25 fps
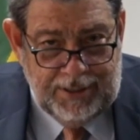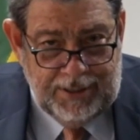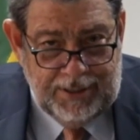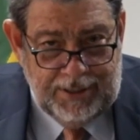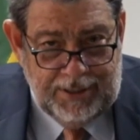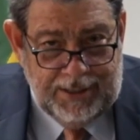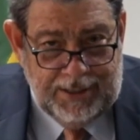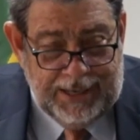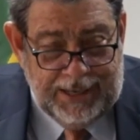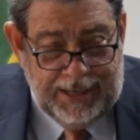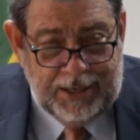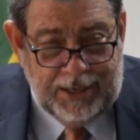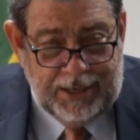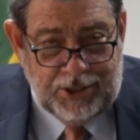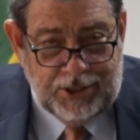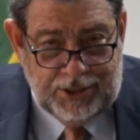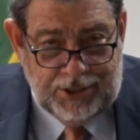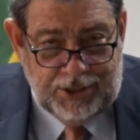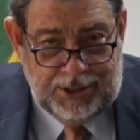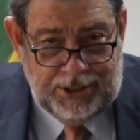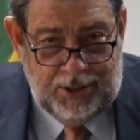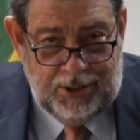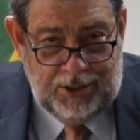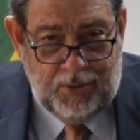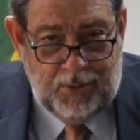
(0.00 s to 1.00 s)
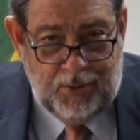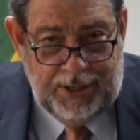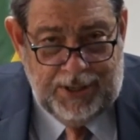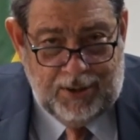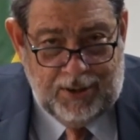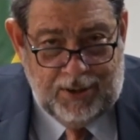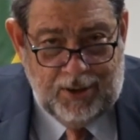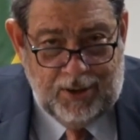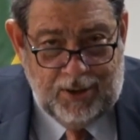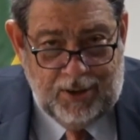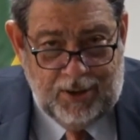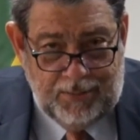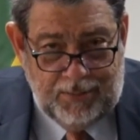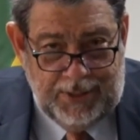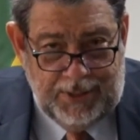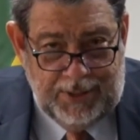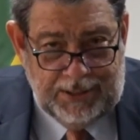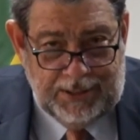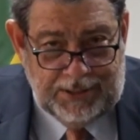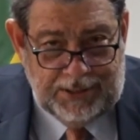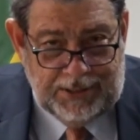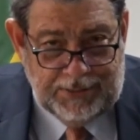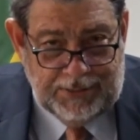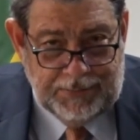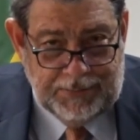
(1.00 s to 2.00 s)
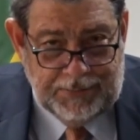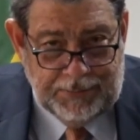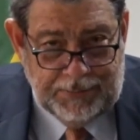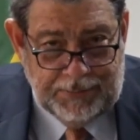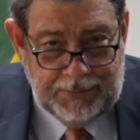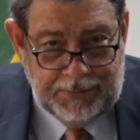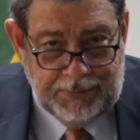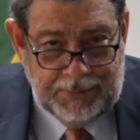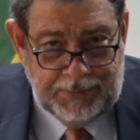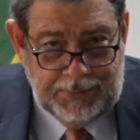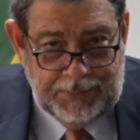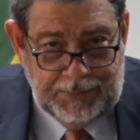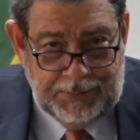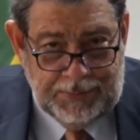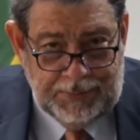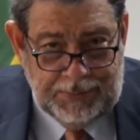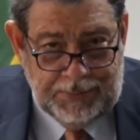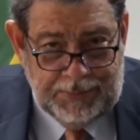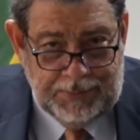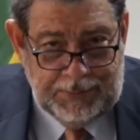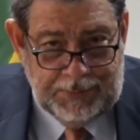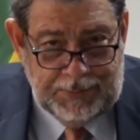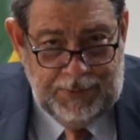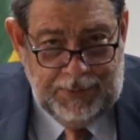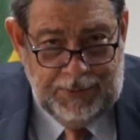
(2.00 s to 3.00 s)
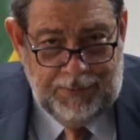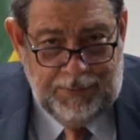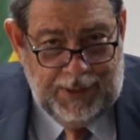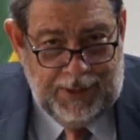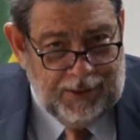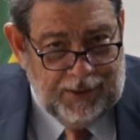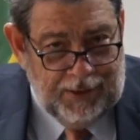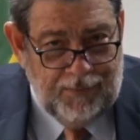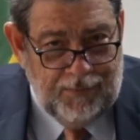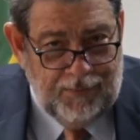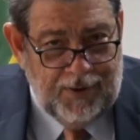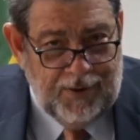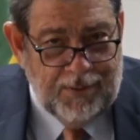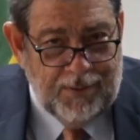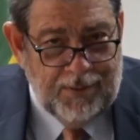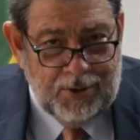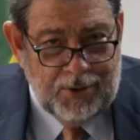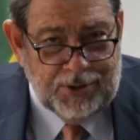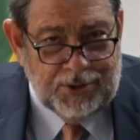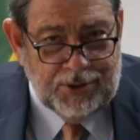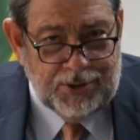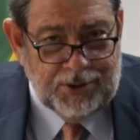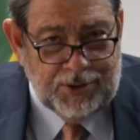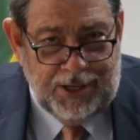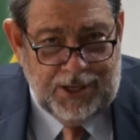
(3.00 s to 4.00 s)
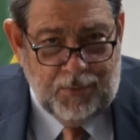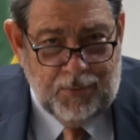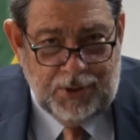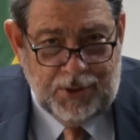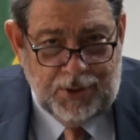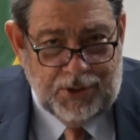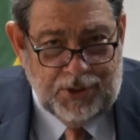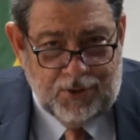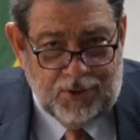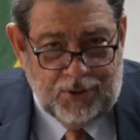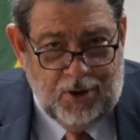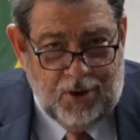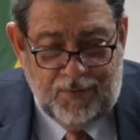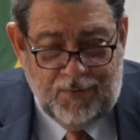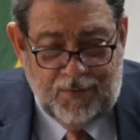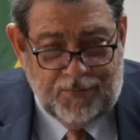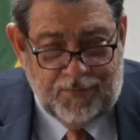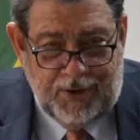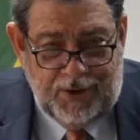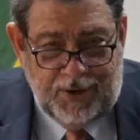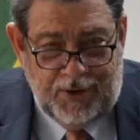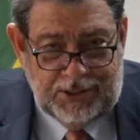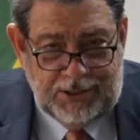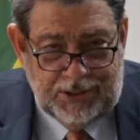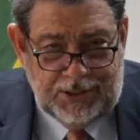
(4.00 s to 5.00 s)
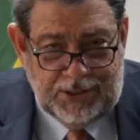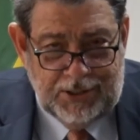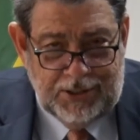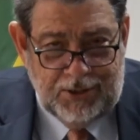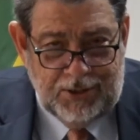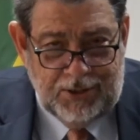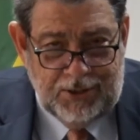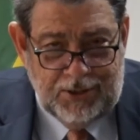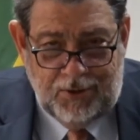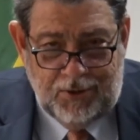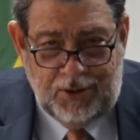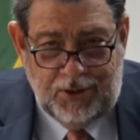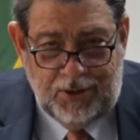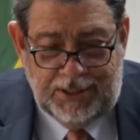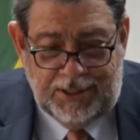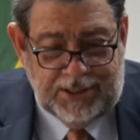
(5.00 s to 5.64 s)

linkages in our economies. Thank you very much, and I wish your conference all the